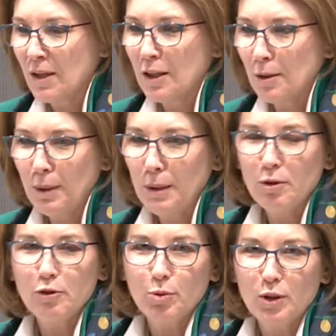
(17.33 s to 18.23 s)
the people
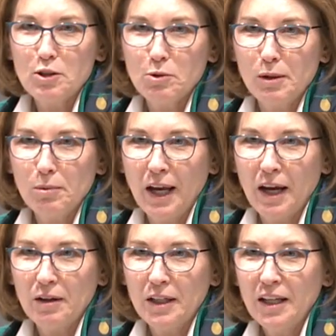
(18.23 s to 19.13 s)
of Prince William
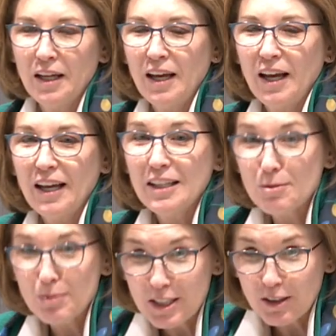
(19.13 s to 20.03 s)
County, and
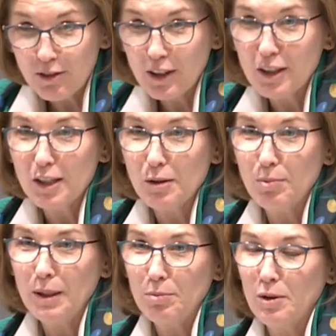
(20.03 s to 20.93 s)
specifically the
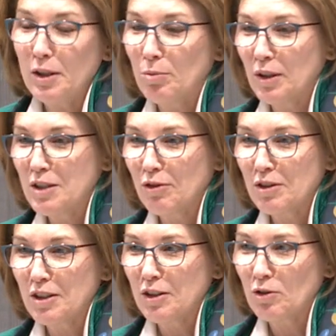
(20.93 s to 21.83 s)
people in the Brentsville
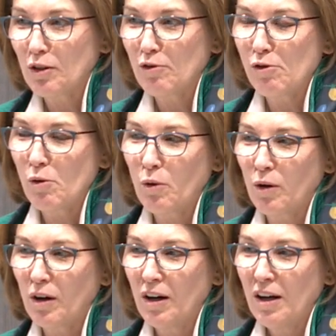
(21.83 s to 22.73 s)
District,
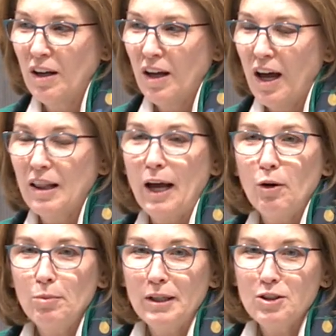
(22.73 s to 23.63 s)
for
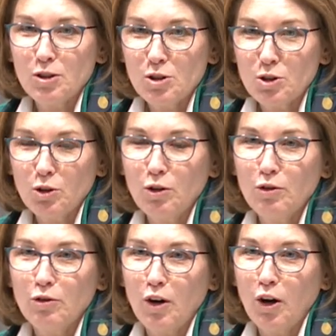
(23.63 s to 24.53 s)
allowing me to
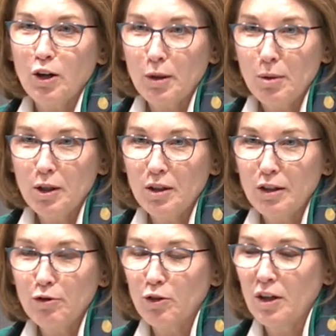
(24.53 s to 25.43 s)
serve our community
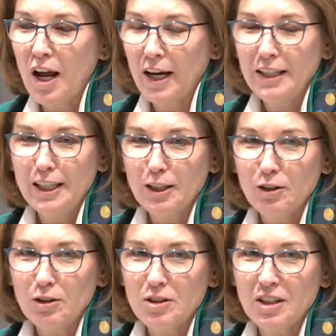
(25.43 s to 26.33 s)
for 9
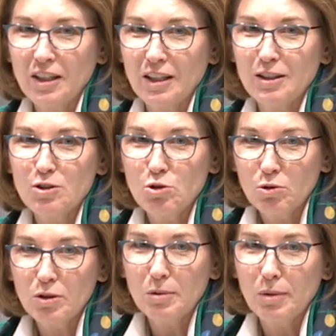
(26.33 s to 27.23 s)
years. It has
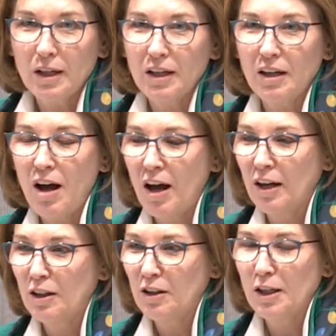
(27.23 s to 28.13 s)
truly been an
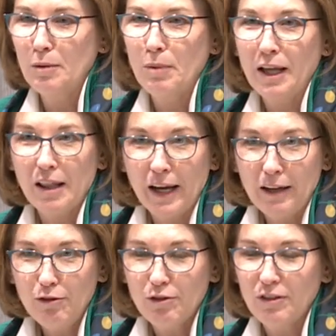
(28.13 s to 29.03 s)
honor in my
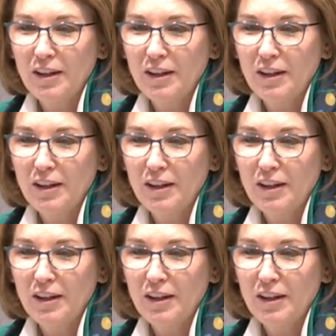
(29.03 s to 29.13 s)
life.